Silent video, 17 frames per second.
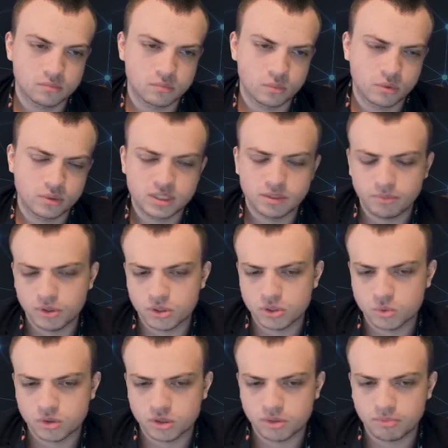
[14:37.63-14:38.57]
we're simply
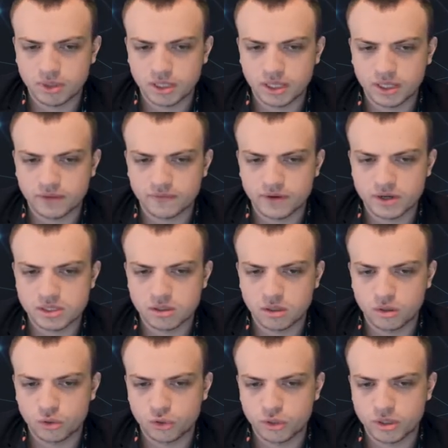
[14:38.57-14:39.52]
just going to play like very
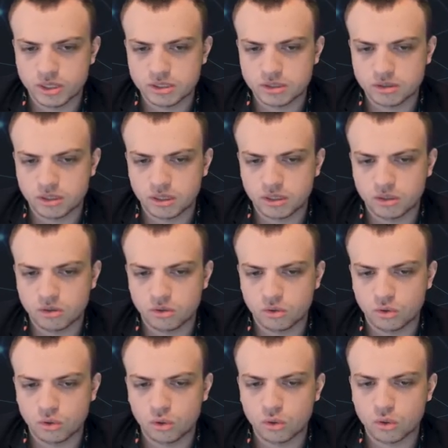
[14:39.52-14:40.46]
slow chess.
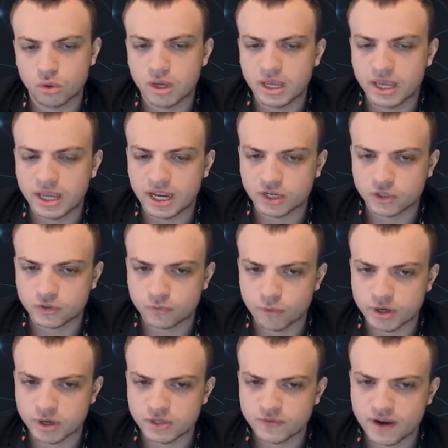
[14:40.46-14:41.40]
You can go
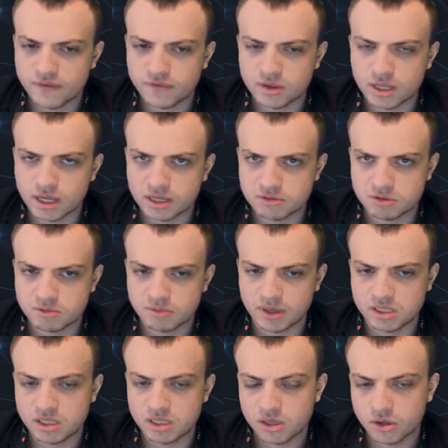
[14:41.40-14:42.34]
h4, h5 to take some
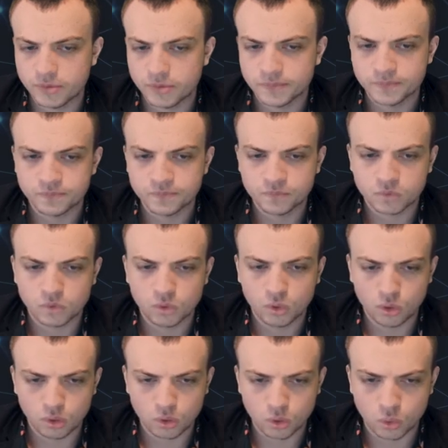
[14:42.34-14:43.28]
space here.
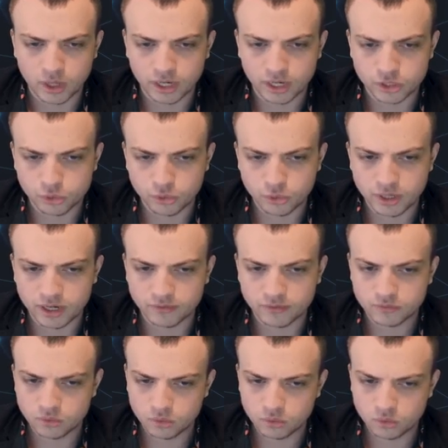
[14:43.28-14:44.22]
You can go knight h3, knight
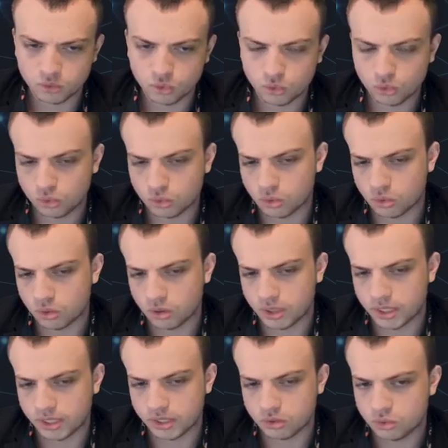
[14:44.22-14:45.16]
f2. You can go
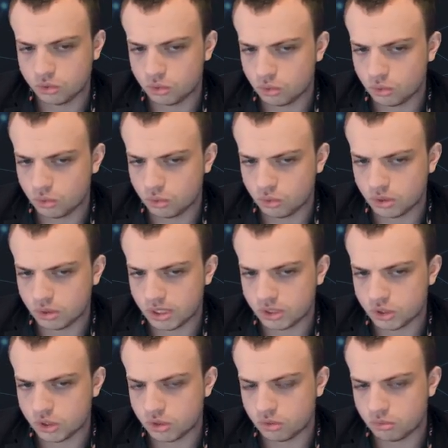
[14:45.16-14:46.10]
knight e2, knight
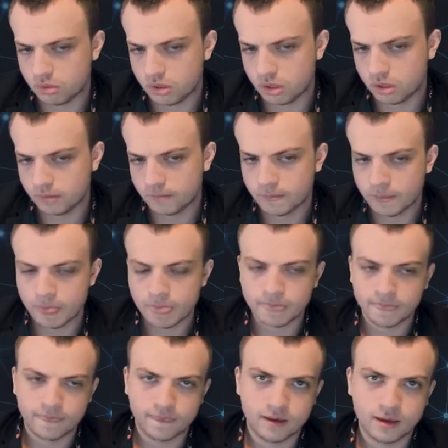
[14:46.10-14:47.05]
g3.
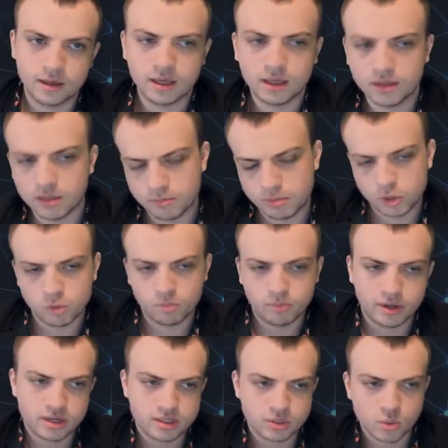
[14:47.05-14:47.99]
Again, the bishop
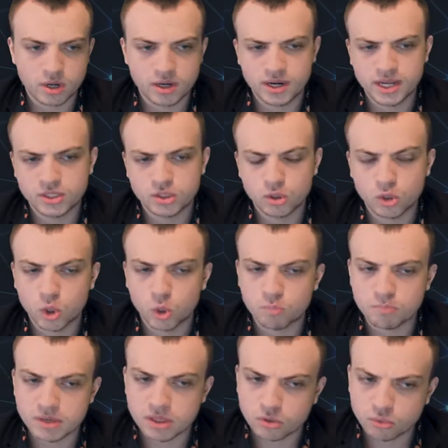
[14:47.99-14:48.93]
pair is quite nice. You can go
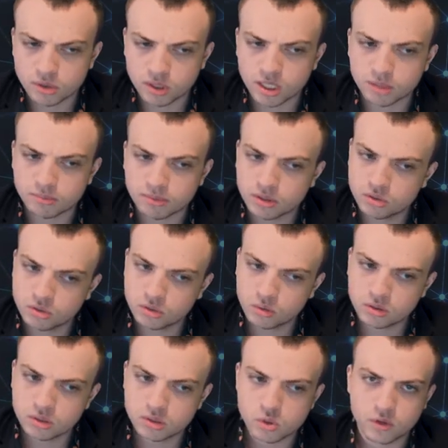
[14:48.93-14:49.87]
b3, king
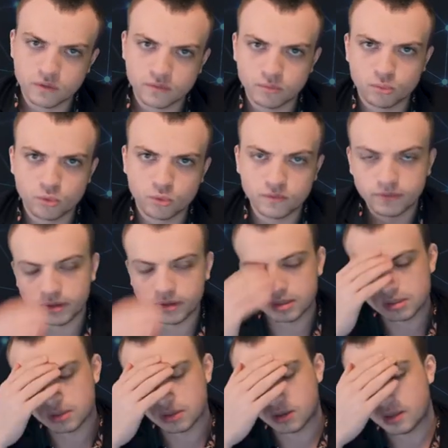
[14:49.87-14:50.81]
b2 to sort of improve
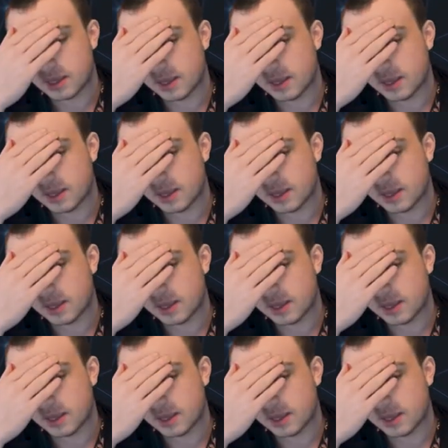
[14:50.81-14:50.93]
things on